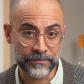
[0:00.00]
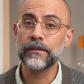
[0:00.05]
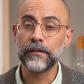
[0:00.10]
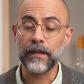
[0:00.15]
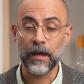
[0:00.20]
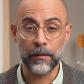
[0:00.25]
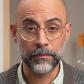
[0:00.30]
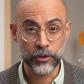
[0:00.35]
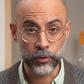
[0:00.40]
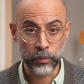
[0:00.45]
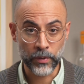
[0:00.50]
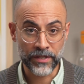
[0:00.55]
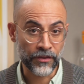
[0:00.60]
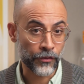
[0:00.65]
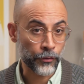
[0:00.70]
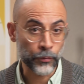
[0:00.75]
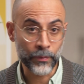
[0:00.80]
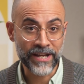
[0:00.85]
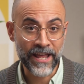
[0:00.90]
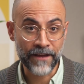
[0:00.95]
Now, between the
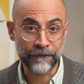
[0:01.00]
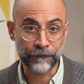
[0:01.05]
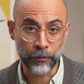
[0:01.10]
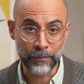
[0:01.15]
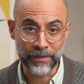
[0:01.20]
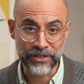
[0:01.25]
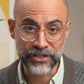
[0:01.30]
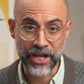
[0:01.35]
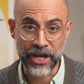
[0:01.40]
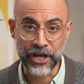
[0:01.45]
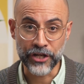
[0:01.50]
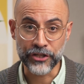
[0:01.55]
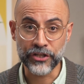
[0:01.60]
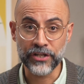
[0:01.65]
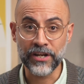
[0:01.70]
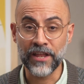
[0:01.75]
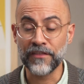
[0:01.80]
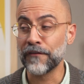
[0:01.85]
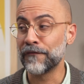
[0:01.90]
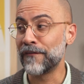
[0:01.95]
3-day fermentation
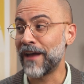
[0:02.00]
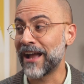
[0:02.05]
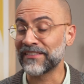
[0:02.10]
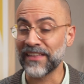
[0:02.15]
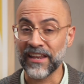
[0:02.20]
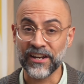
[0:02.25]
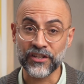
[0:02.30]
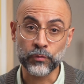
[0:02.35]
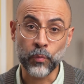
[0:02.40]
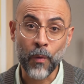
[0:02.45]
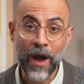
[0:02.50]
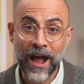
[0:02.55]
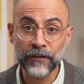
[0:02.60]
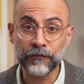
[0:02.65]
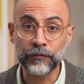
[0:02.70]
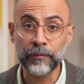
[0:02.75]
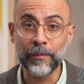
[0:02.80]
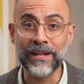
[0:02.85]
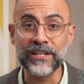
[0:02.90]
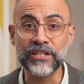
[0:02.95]
and the fact that it's wild
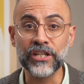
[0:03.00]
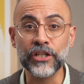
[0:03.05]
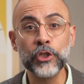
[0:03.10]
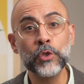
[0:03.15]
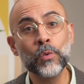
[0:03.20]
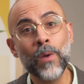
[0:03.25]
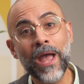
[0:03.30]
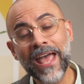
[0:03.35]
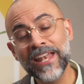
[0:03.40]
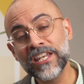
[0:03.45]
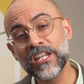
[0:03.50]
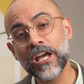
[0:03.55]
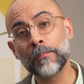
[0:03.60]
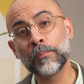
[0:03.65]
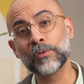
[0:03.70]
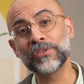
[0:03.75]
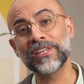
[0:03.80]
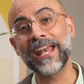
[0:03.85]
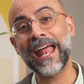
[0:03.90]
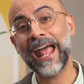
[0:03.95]
fermented, you end up
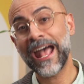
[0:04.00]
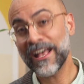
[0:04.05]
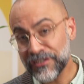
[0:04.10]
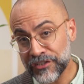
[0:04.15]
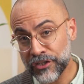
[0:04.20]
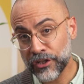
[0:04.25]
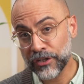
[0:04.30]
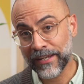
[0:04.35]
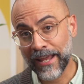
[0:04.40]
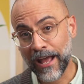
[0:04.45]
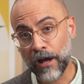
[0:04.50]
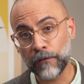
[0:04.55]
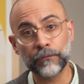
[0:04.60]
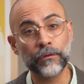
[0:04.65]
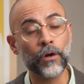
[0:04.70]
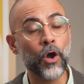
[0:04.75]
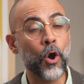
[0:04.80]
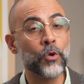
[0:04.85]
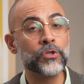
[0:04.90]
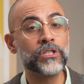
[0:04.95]
with an ester count for
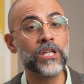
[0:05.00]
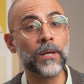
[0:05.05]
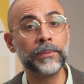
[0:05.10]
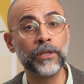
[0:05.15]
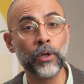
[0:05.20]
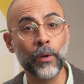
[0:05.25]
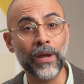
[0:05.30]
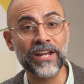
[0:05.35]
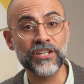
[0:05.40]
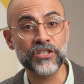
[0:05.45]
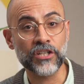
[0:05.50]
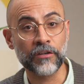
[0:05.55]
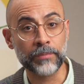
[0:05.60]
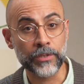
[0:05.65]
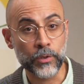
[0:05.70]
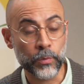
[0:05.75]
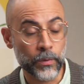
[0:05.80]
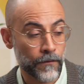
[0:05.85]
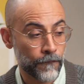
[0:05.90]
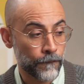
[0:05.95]
OWH of
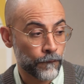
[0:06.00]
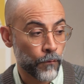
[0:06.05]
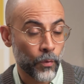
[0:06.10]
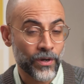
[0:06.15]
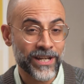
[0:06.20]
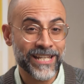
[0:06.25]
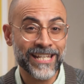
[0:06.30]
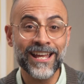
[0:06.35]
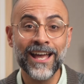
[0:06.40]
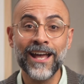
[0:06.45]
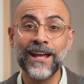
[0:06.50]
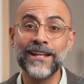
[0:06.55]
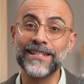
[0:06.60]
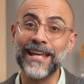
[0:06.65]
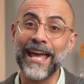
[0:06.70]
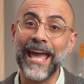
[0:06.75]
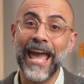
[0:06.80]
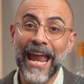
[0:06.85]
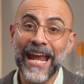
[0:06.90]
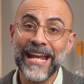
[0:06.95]
between 40 to
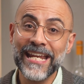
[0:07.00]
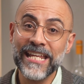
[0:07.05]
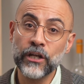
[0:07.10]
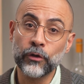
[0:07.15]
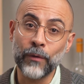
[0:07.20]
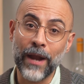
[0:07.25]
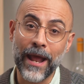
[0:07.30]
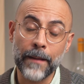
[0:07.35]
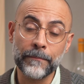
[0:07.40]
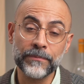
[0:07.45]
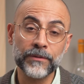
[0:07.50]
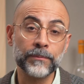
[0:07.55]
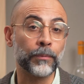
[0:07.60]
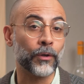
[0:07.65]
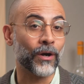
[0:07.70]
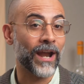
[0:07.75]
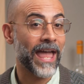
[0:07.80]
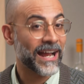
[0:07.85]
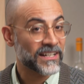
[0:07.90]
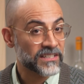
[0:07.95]
80 grams per
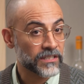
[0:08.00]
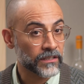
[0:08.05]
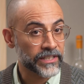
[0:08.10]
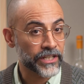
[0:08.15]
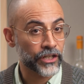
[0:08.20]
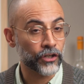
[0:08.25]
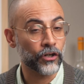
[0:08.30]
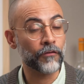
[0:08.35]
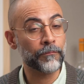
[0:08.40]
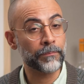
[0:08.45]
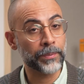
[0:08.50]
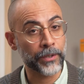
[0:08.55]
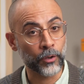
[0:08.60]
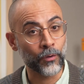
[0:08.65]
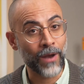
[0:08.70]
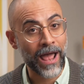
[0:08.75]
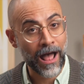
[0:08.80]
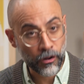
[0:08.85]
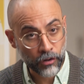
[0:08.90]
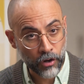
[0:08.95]
hectoliter of
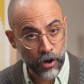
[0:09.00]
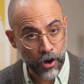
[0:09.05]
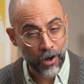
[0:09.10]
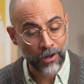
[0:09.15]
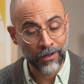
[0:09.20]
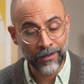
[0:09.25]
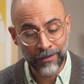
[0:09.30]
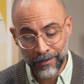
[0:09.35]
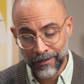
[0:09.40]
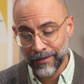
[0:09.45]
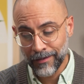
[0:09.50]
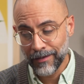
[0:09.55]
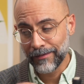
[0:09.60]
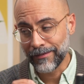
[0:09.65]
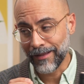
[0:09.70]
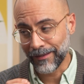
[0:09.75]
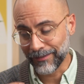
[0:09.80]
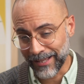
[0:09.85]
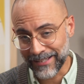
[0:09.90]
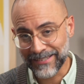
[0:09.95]
pure alcohol.
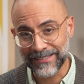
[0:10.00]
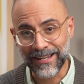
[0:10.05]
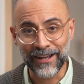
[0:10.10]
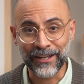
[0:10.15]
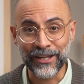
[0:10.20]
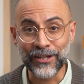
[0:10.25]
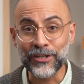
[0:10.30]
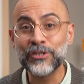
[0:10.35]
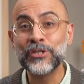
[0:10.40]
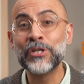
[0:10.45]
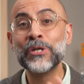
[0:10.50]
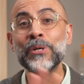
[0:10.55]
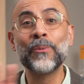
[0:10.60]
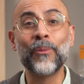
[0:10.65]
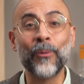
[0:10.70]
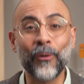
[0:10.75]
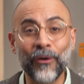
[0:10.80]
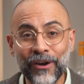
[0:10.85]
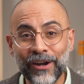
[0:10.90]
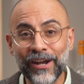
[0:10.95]
Now, let's not get too
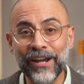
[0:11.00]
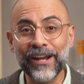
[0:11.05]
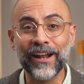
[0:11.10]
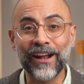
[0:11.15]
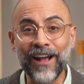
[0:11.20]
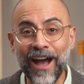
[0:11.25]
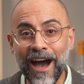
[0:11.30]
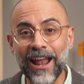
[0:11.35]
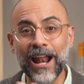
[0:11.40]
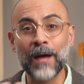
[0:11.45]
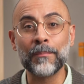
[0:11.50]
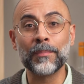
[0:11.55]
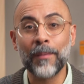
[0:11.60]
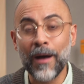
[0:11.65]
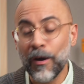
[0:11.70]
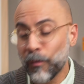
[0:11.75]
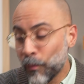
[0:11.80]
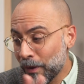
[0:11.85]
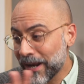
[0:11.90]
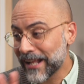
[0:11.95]
worried and caught up
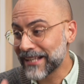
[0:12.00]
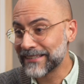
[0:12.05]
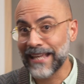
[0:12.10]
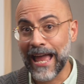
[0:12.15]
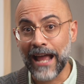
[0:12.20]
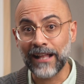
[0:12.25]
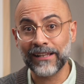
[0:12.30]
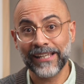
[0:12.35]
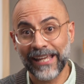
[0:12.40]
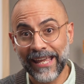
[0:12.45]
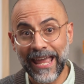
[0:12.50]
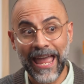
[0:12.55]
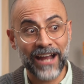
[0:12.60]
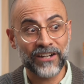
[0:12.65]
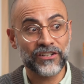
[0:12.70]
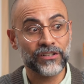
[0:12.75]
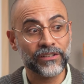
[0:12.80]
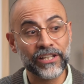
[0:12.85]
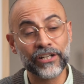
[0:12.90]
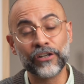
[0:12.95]
about what exactly a
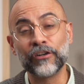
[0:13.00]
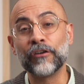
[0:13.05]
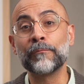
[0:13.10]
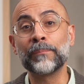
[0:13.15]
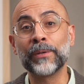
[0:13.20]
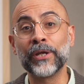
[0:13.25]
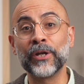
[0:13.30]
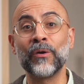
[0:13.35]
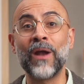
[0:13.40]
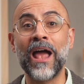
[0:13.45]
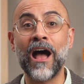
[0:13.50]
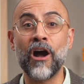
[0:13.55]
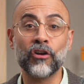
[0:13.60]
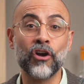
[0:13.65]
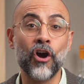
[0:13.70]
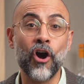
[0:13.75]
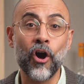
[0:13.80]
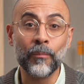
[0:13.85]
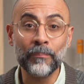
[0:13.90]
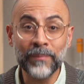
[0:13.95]
hectoliter of pure
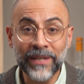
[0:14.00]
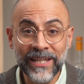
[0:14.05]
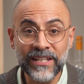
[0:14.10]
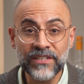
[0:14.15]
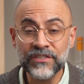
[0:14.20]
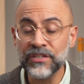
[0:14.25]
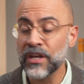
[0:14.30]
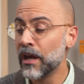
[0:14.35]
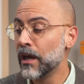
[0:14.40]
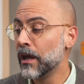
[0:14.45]
alcohol means.